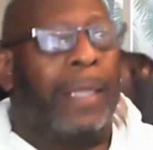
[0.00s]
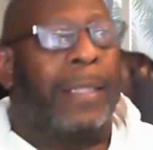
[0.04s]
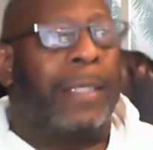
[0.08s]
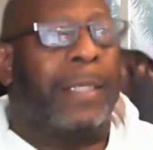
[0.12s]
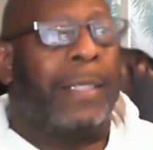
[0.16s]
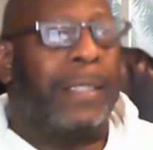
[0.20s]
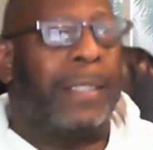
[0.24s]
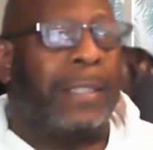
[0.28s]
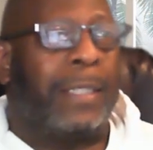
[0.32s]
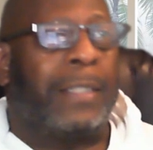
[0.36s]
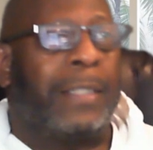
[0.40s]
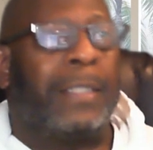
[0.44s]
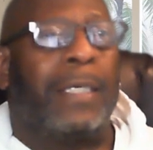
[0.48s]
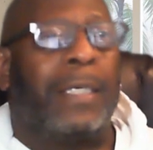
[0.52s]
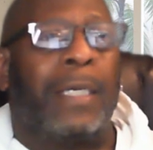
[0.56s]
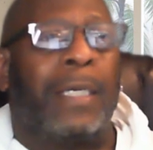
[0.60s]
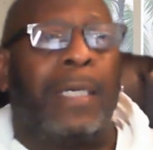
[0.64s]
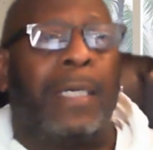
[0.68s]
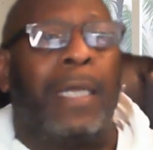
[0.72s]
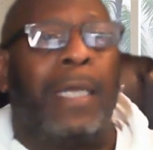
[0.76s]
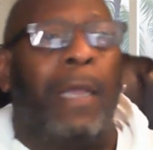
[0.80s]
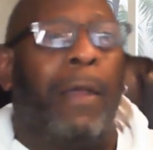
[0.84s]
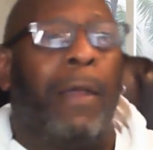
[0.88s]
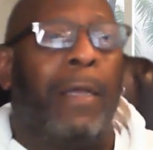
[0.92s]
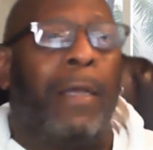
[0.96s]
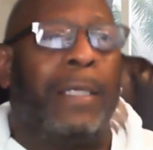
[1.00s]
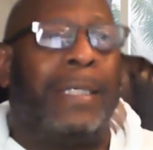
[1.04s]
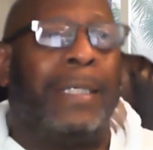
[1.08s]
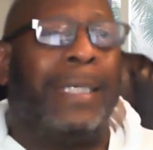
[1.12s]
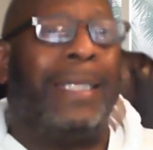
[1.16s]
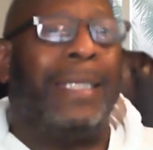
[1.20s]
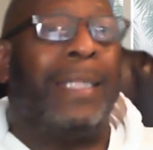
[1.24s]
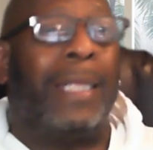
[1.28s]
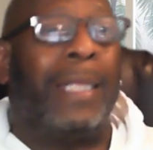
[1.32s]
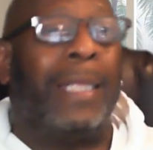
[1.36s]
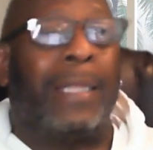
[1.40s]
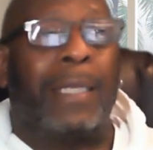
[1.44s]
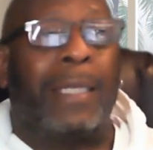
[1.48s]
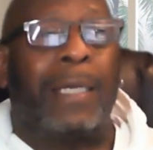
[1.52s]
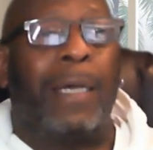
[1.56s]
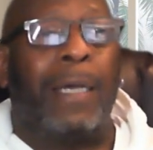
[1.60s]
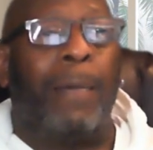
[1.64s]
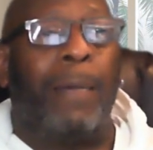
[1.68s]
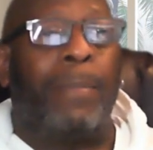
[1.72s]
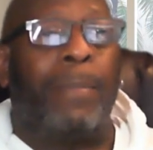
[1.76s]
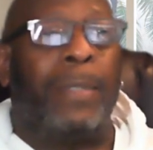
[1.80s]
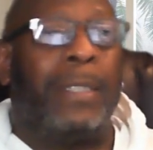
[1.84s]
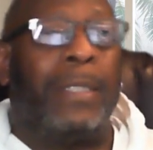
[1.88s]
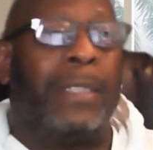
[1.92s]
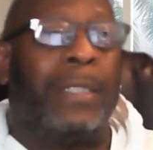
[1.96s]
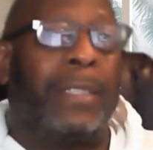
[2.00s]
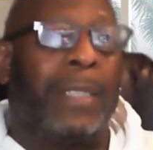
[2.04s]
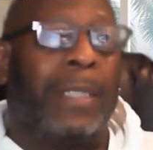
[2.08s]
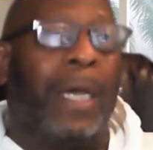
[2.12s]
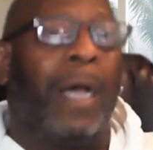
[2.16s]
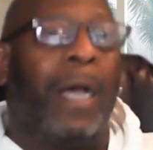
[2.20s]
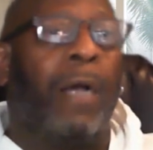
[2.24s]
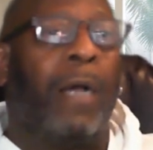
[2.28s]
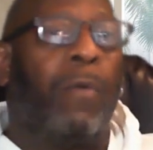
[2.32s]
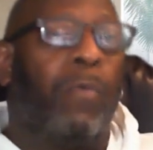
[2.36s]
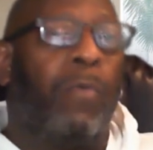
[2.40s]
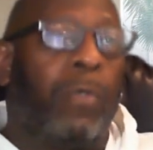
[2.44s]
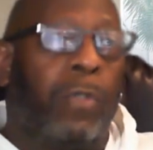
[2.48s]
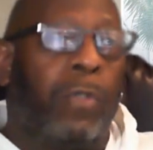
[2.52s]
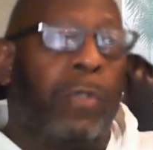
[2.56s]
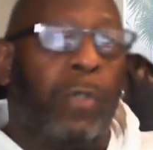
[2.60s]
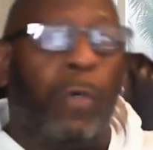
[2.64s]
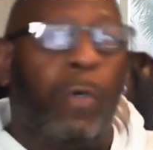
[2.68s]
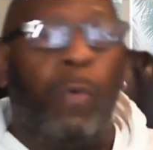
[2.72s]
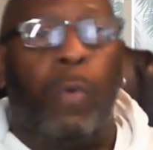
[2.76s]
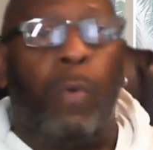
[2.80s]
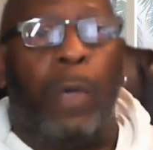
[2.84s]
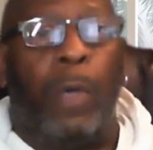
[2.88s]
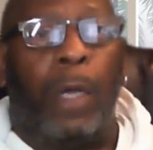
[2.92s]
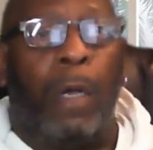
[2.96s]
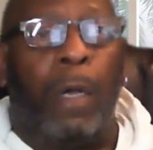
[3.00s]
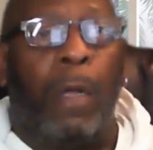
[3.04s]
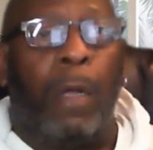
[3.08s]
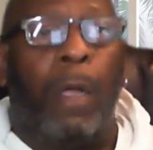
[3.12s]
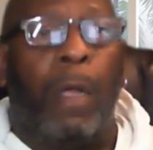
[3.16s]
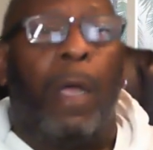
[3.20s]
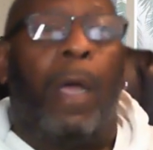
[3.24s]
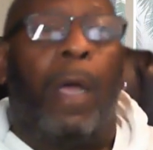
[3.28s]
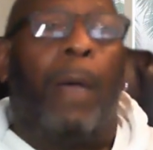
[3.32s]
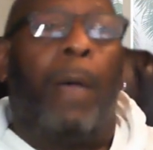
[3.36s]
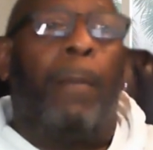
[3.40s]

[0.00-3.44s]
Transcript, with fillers: This isn't a guarantee that the company's stock will do well,